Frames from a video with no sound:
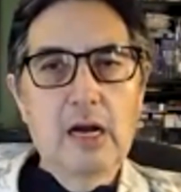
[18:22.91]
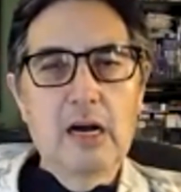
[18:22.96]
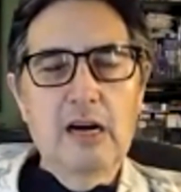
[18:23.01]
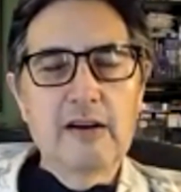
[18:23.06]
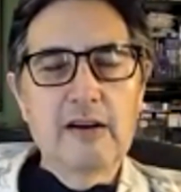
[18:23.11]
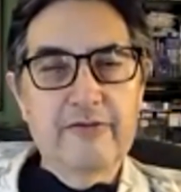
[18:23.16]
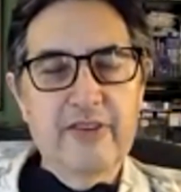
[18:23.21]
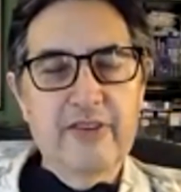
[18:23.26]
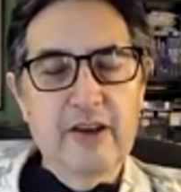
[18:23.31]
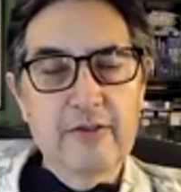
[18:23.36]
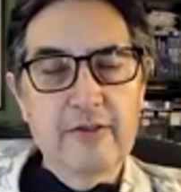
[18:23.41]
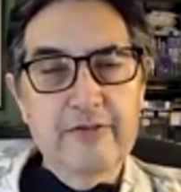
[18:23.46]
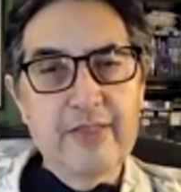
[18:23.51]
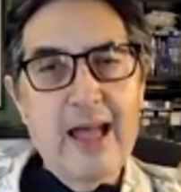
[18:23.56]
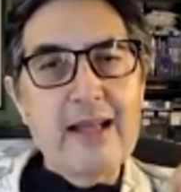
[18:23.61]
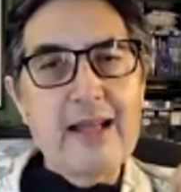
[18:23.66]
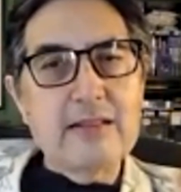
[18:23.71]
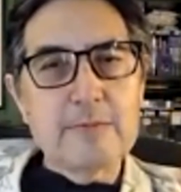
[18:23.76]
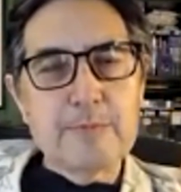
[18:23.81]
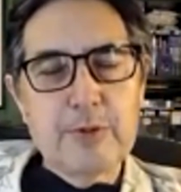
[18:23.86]
of, of
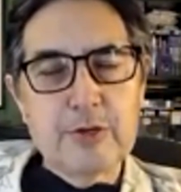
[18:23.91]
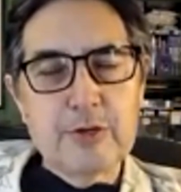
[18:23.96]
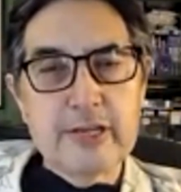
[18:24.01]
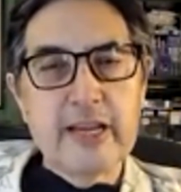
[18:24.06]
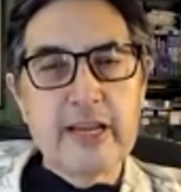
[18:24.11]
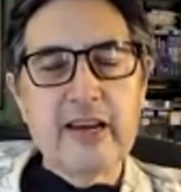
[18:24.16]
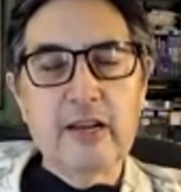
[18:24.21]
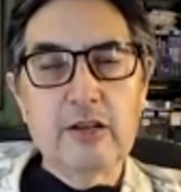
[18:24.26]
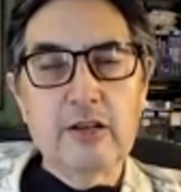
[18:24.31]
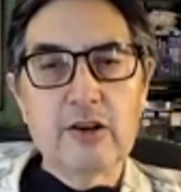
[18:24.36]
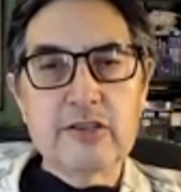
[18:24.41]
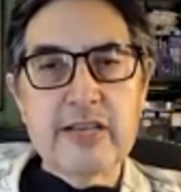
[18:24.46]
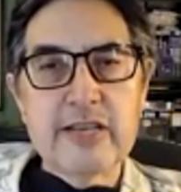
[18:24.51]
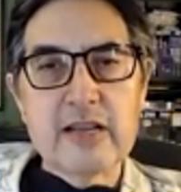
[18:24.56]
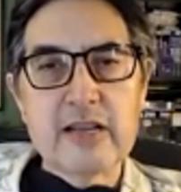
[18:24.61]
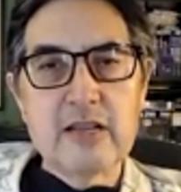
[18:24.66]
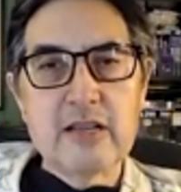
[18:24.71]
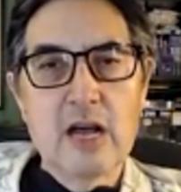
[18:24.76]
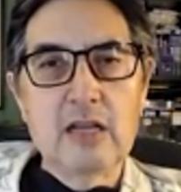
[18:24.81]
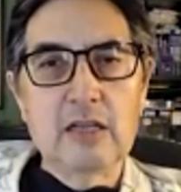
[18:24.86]
that particular
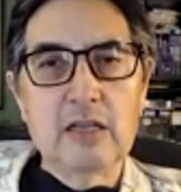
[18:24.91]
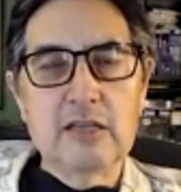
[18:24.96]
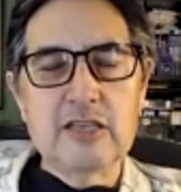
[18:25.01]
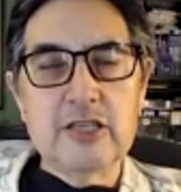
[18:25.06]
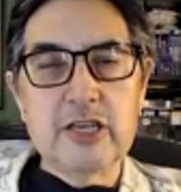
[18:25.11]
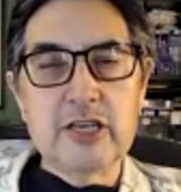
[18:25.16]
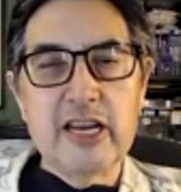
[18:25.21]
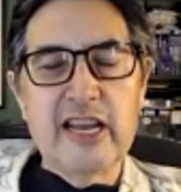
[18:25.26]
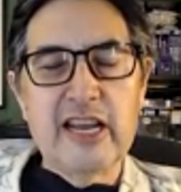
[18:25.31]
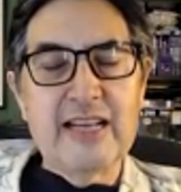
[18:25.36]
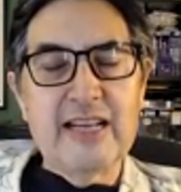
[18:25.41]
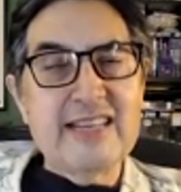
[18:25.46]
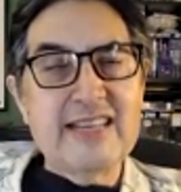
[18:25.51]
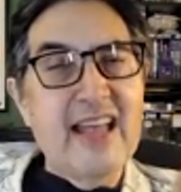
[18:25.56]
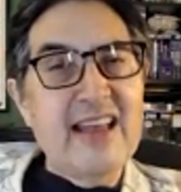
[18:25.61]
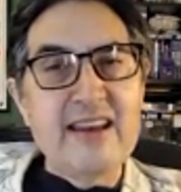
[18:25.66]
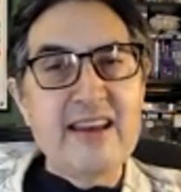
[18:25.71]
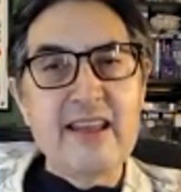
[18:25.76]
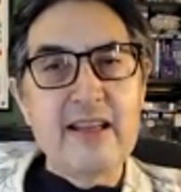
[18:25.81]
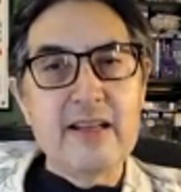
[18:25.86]
technology, is
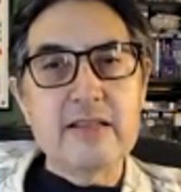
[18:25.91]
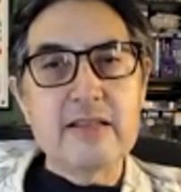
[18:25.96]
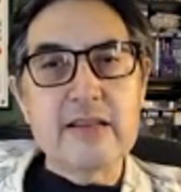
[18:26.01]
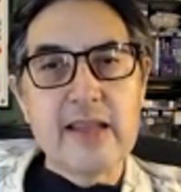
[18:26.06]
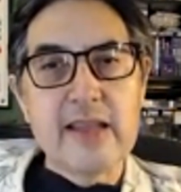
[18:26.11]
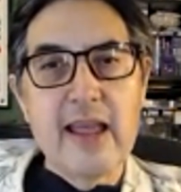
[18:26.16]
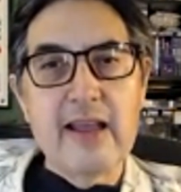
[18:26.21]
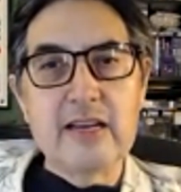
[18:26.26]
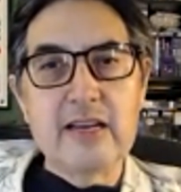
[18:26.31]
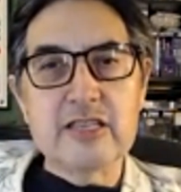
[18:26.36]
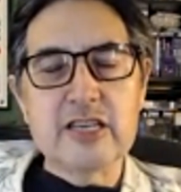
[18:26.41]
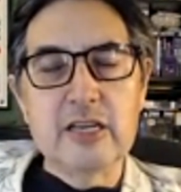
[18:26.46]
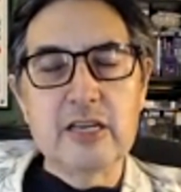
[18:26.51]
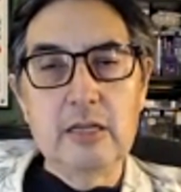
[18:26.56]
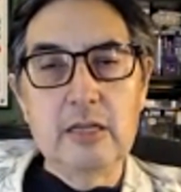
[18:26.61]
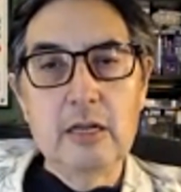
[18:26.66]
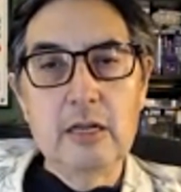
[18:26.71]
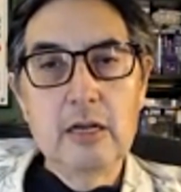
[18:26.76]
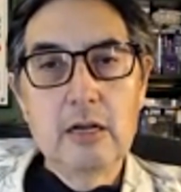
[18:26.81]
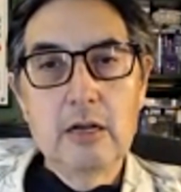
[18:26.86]
any indication,